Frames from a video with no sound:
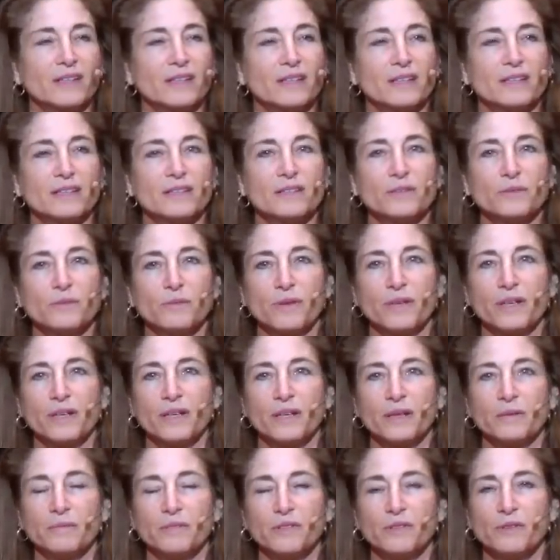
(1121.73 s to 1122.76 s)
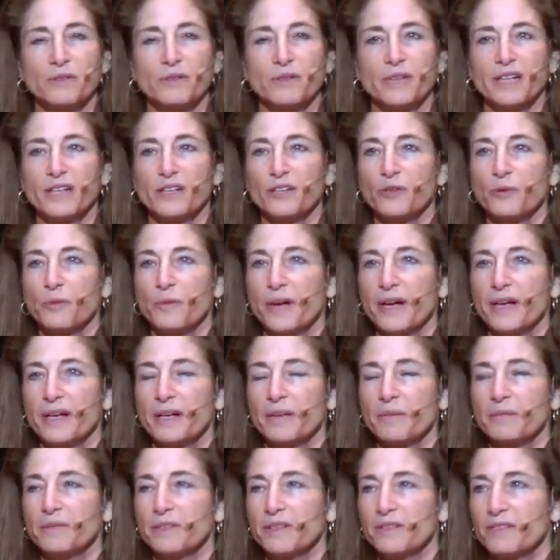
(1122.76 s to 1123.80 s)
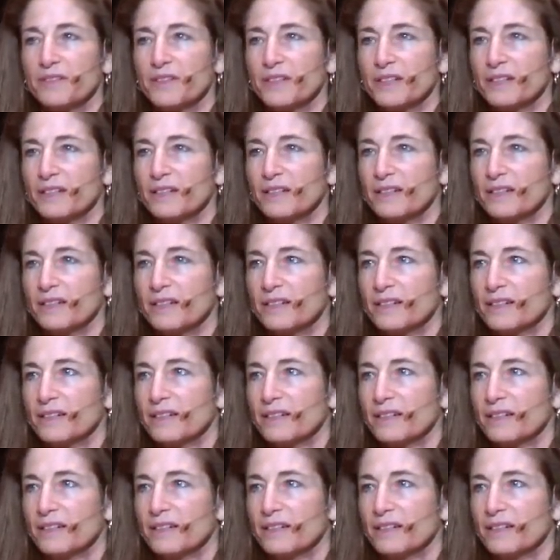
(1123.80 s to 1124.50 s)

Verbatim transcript: Is what I'm doing and the way I'm living,